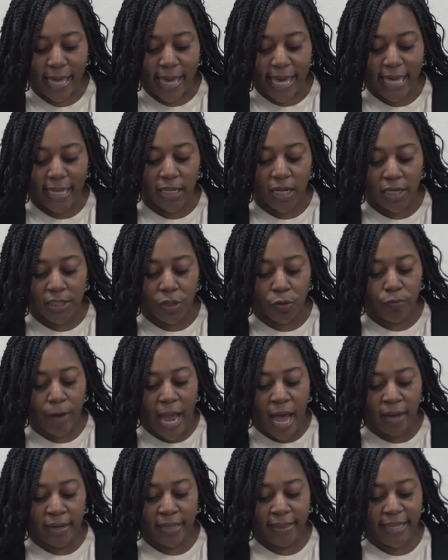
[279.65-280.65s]
He looked
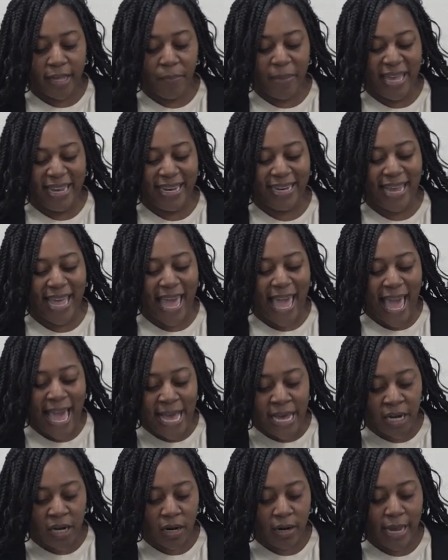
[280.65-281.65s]
around at them, and in
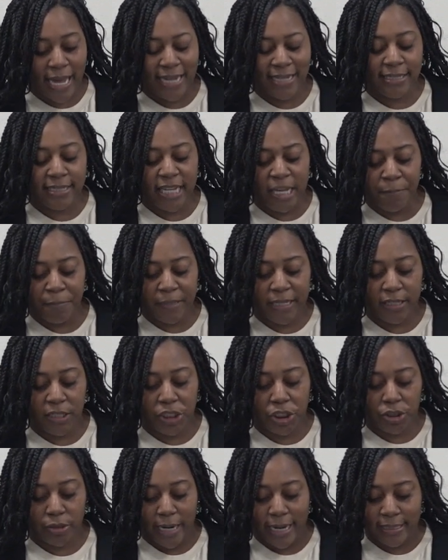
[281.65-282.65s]
anger and deeply
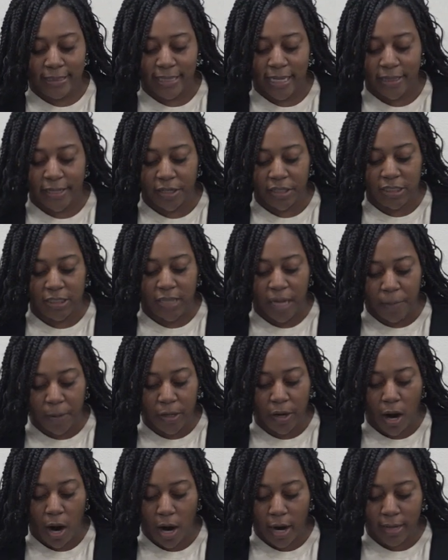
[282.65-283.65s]
distressed at their
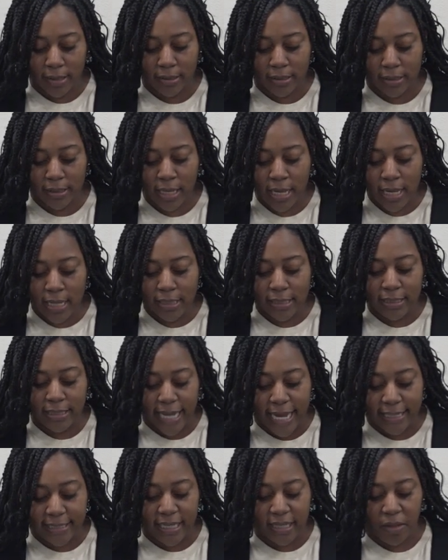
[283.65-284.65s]
stubborn hearts,
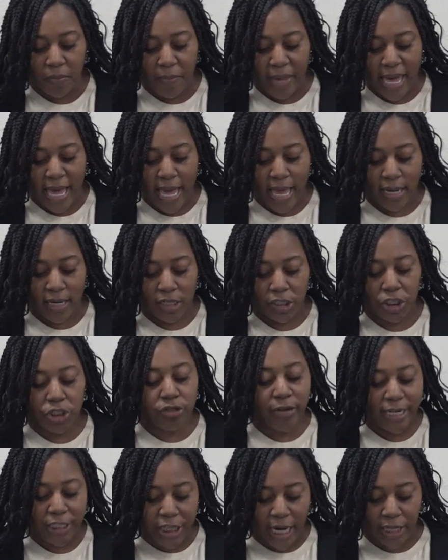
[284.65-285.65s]
said to the man,
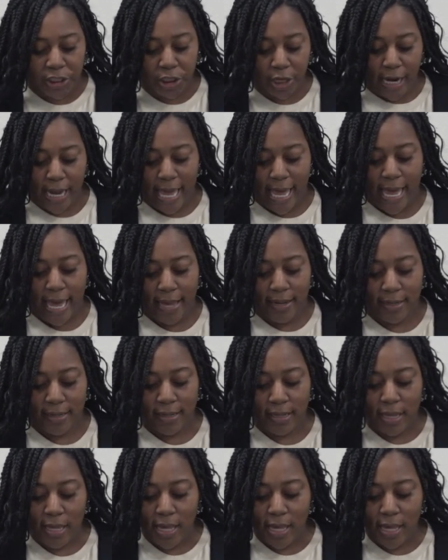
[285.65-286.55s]
'Stretch out your hand.'